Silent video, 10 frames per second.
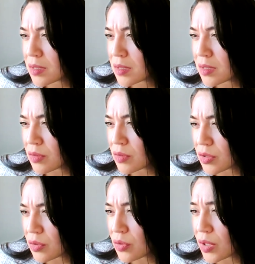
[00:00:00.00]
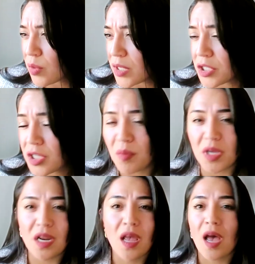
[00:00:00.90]
003 wage statement?
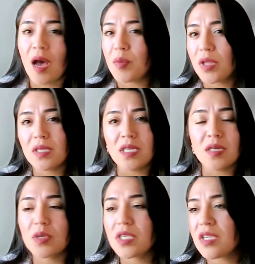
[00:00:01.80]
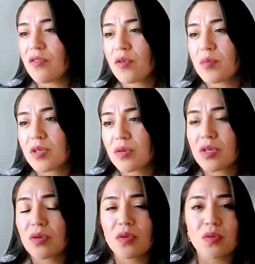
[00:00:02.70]
I mean, the DWC Form
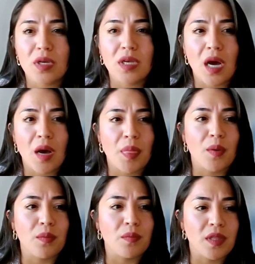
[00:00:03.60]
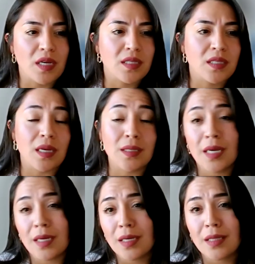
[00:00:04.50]
003, that's
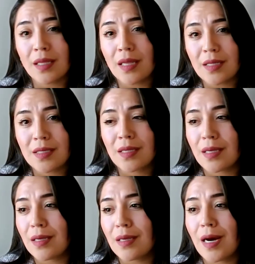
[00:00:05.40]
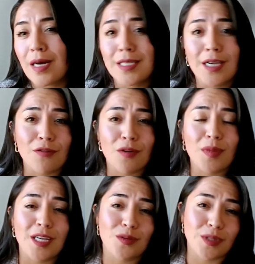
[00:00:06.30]
the time frame, and
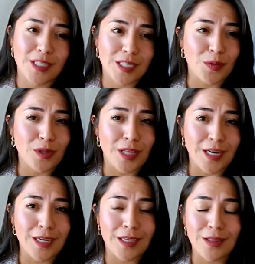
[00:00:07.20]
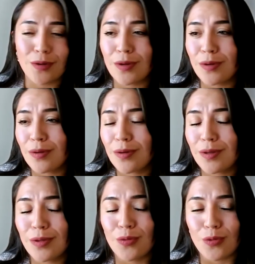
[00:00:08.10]
that's what's stipulated in
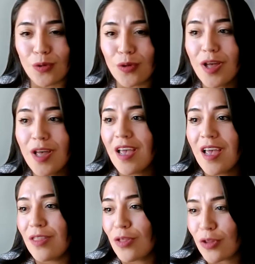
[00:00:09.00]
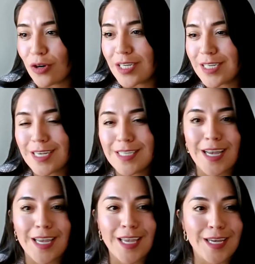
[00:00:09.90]
the rule in the 30 days. I
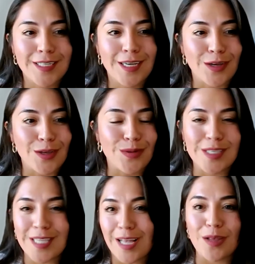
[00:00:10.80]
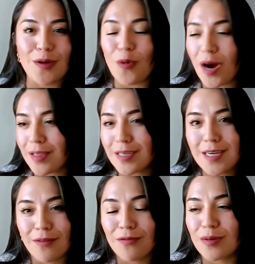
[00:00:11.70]
can't tell you exactly why the
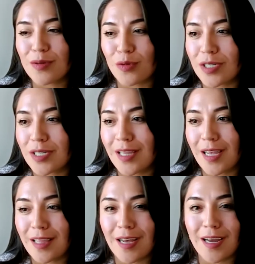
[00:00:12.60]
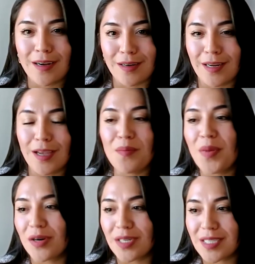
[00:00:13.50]
time frames were done like that in
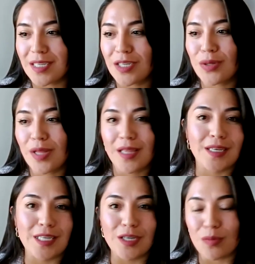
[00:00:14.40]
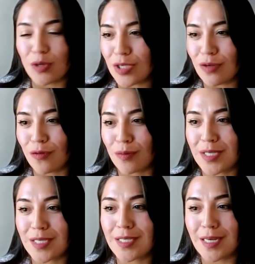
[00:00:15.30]
comparison to like the DWC Form
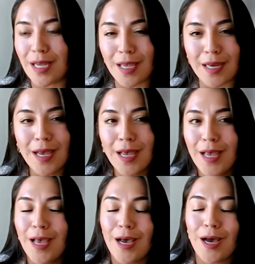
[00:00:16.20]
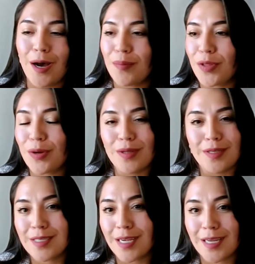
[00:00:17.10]
69.
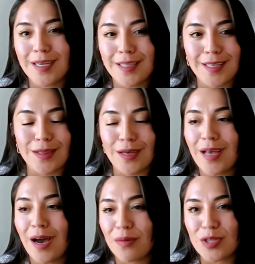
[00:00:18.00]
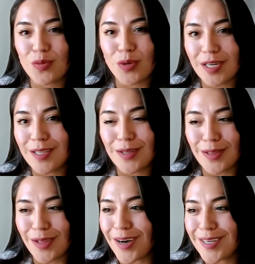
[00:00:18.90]
That's technically that how it's written in the
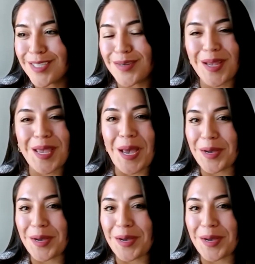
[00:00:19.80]
law. So I can't